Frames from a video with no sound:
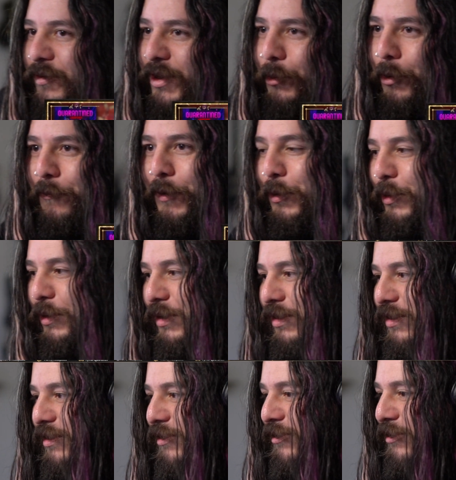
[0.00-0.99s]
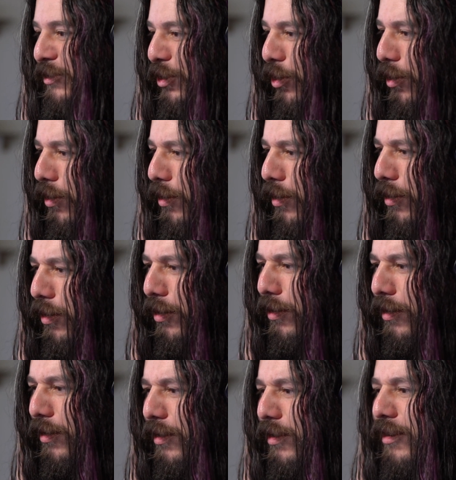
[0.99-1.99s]
It won't focus.
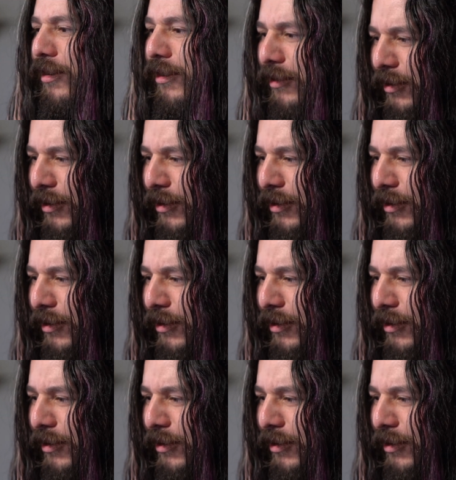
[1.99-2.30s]
Ah. Oh.